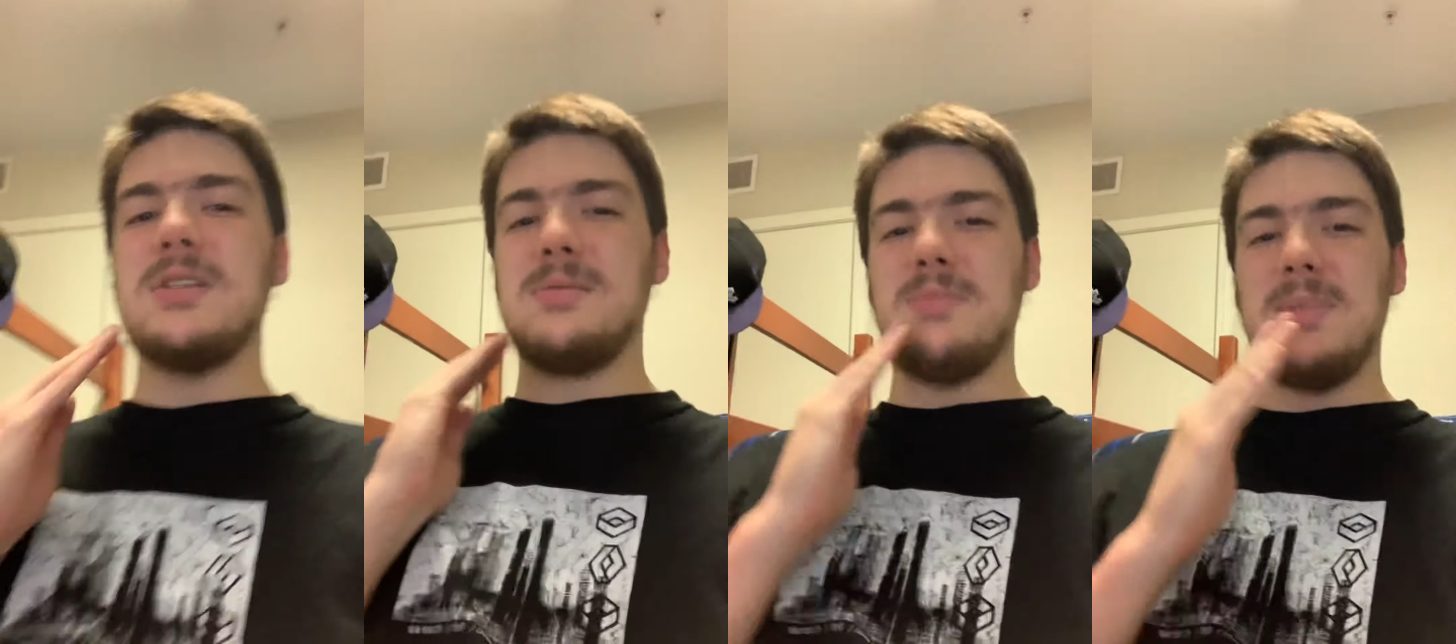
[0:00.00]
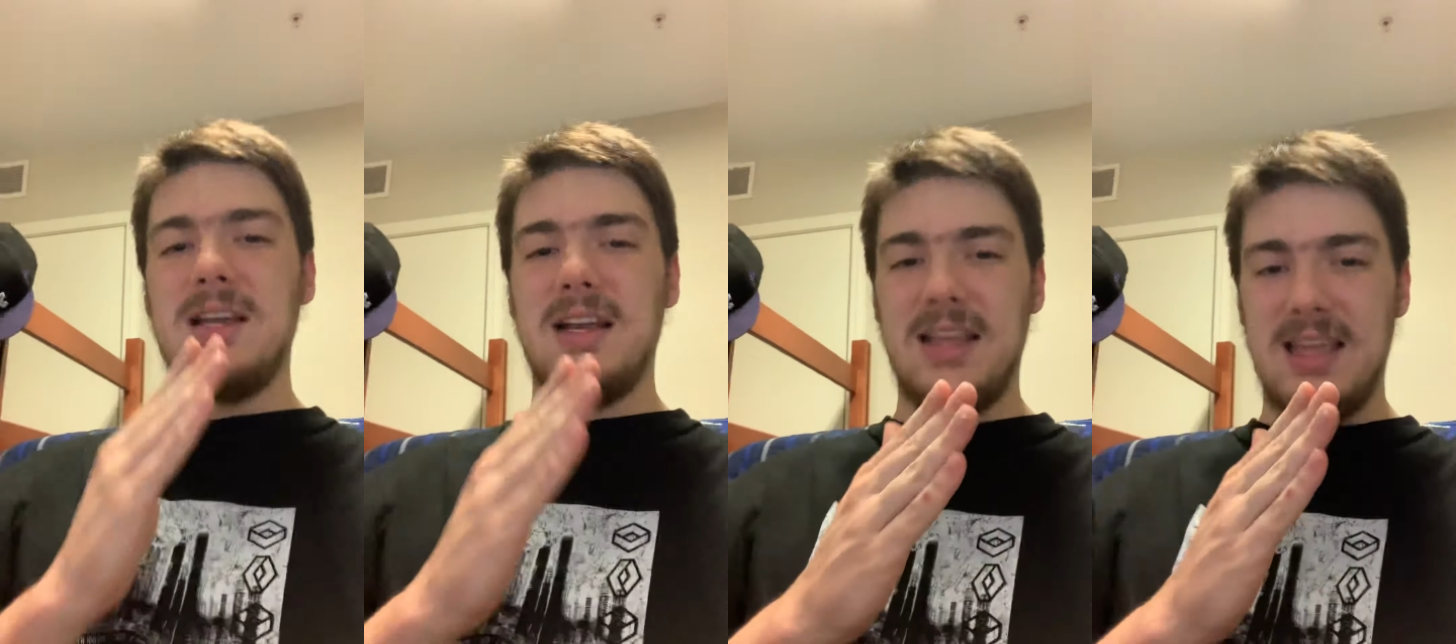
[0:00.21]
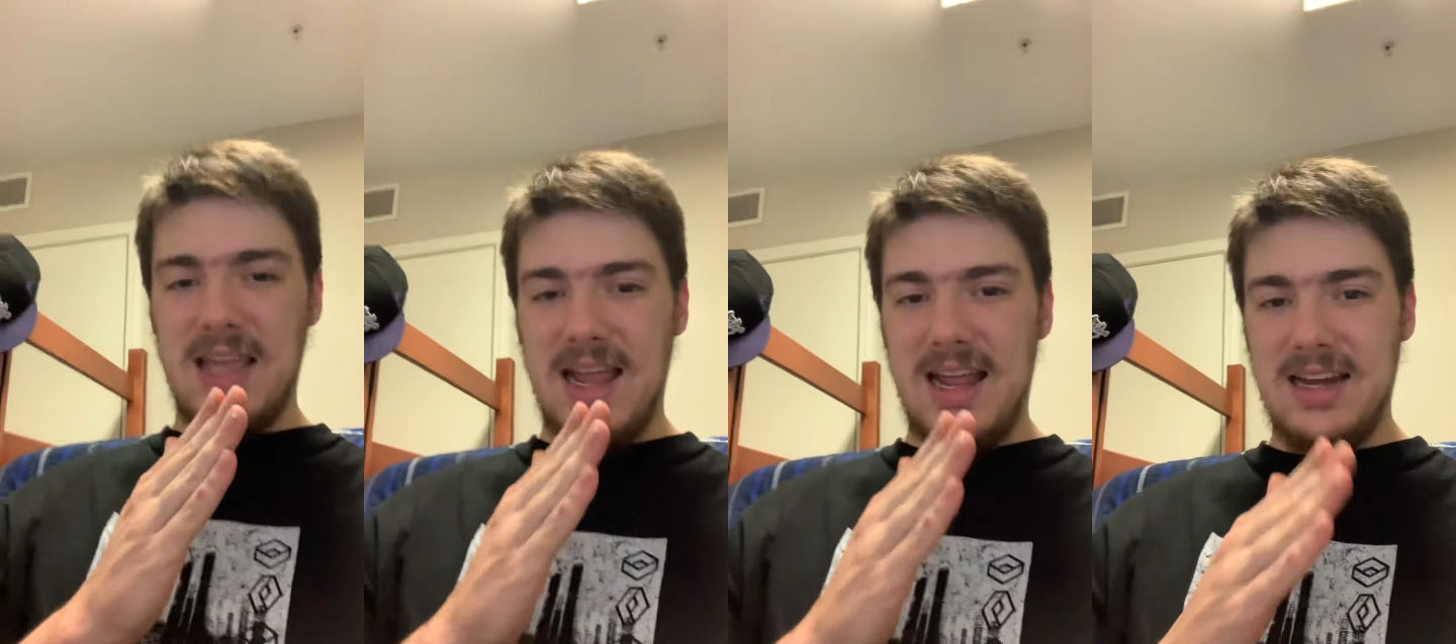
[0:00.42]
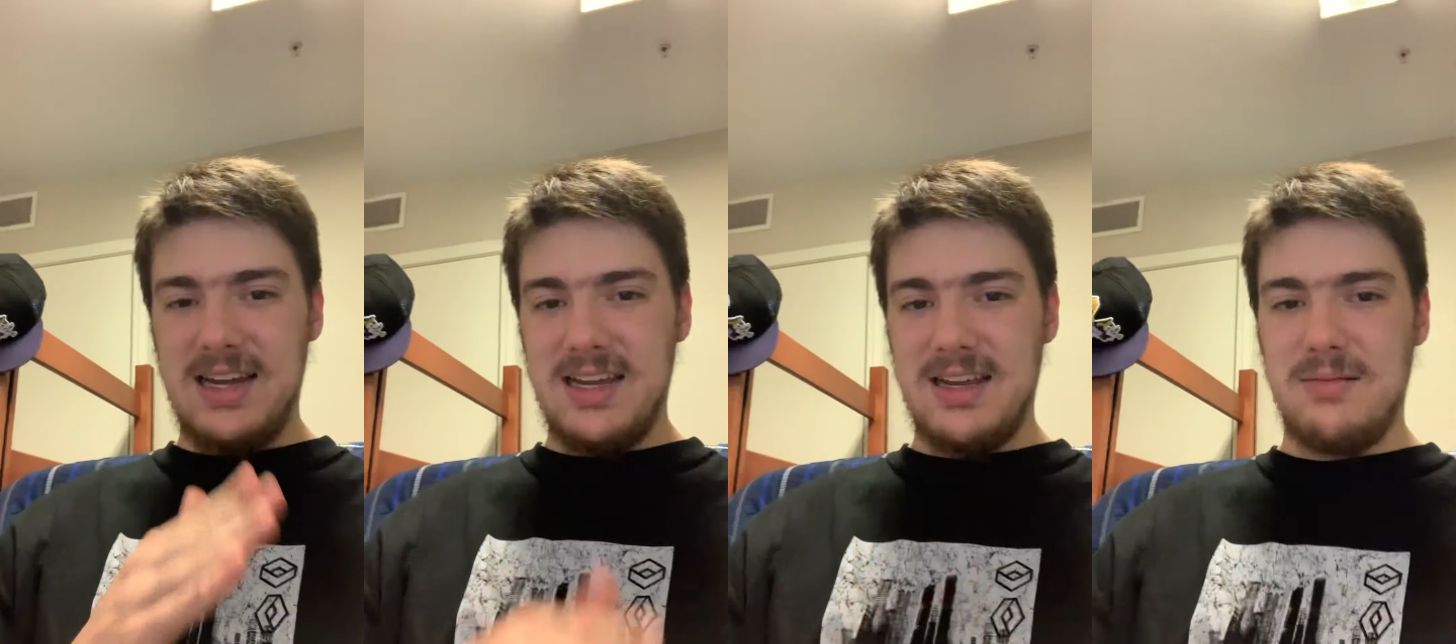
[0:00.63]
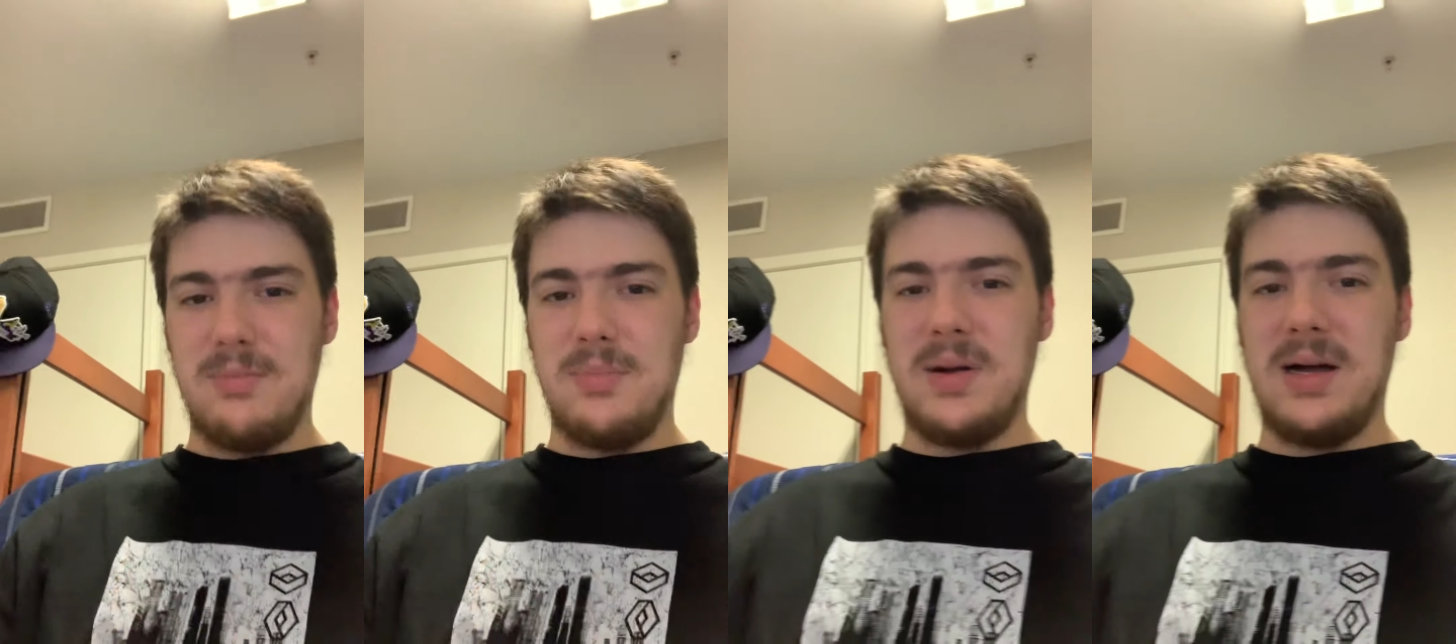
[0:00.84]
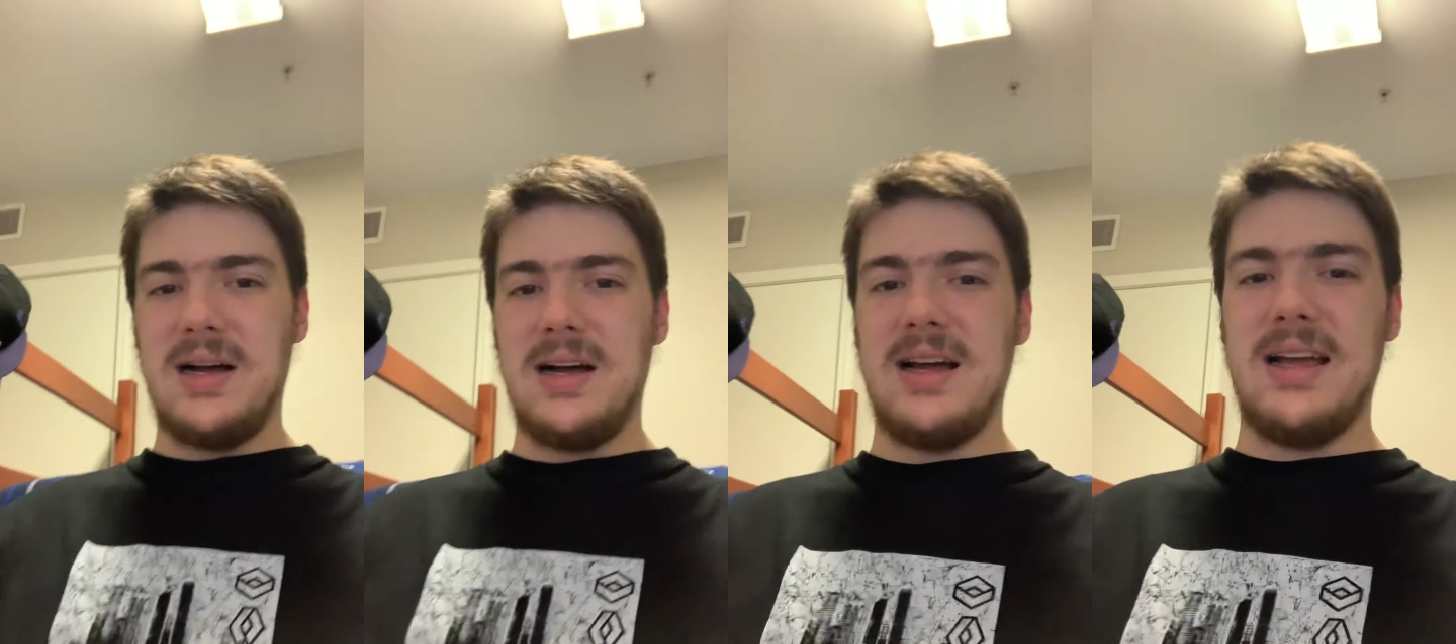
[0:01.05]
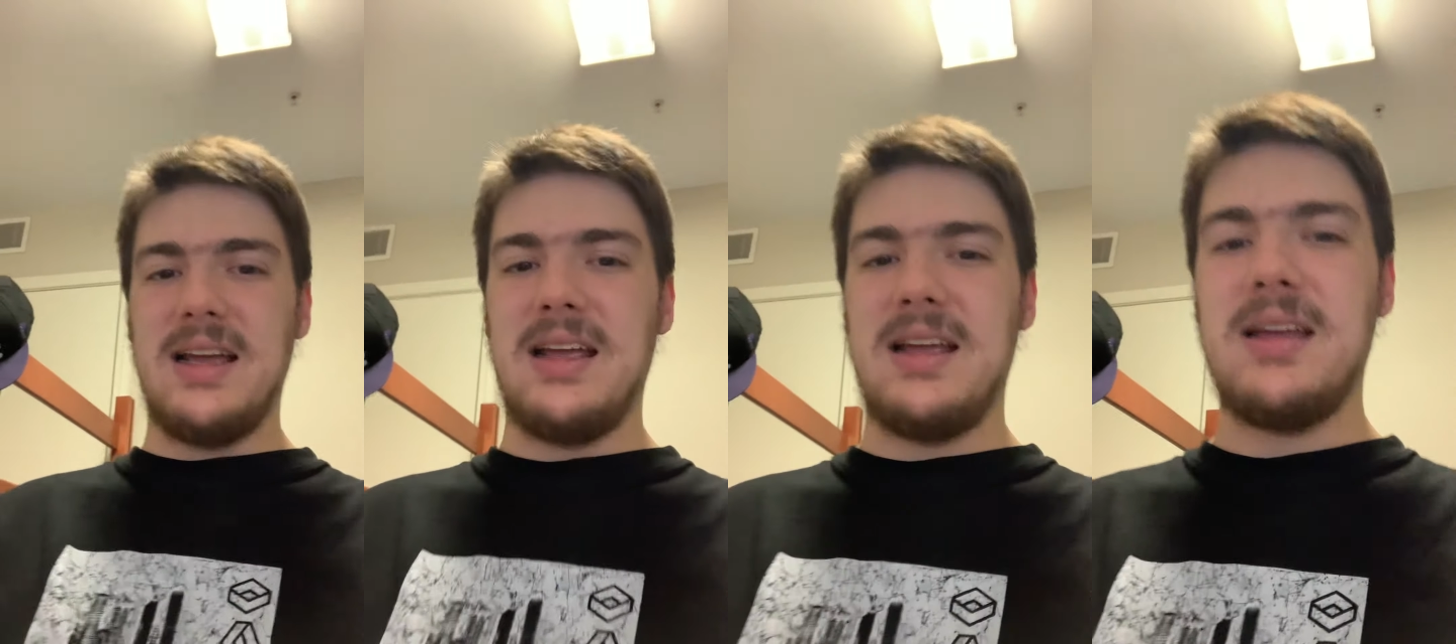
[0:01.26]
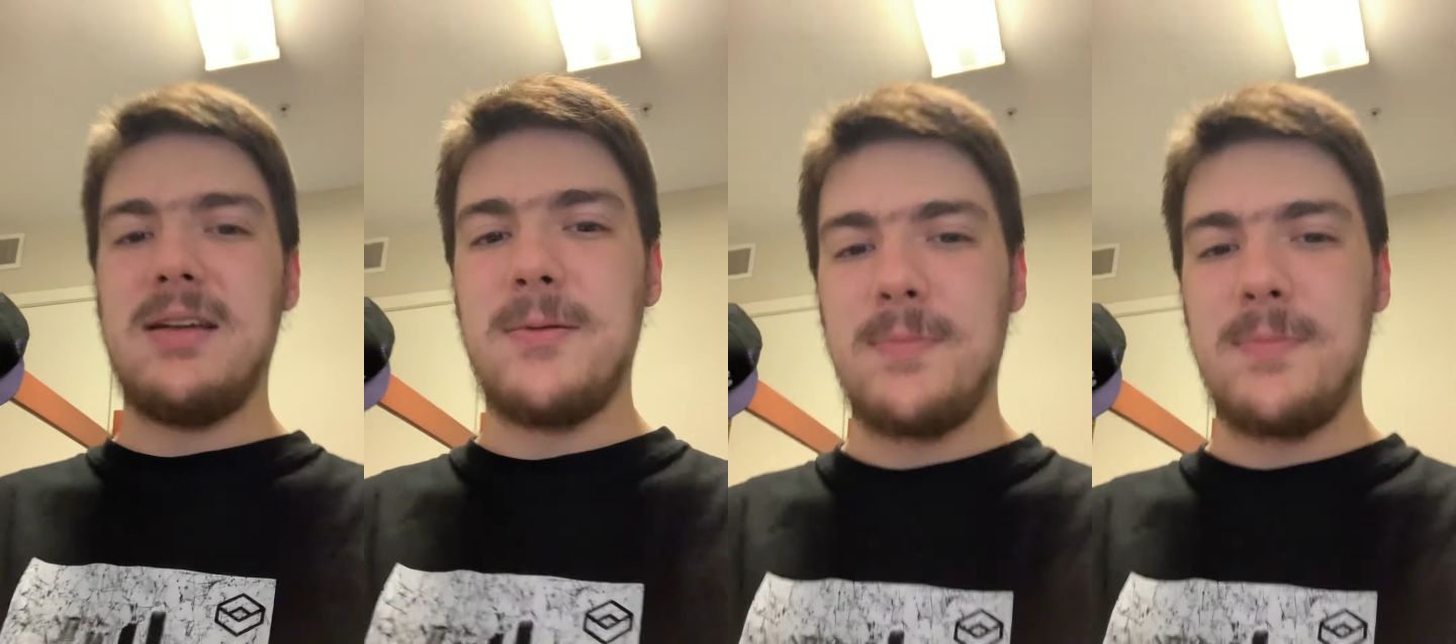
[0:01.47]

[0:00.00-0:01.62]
mitigated by,